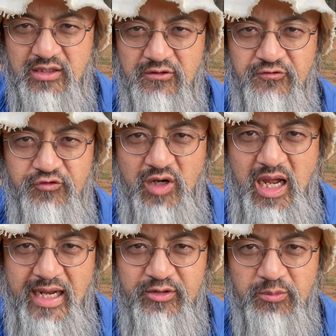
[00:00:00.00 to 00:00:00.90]

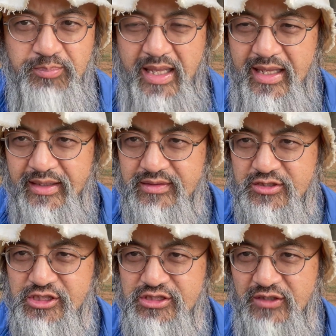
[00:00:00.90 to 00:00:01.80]
fried or baked, and
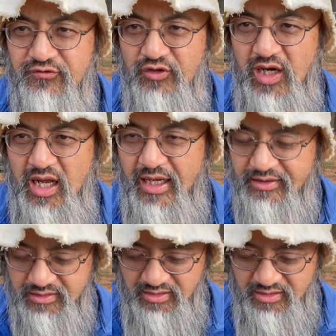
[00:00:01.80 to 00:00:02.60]
she said fried,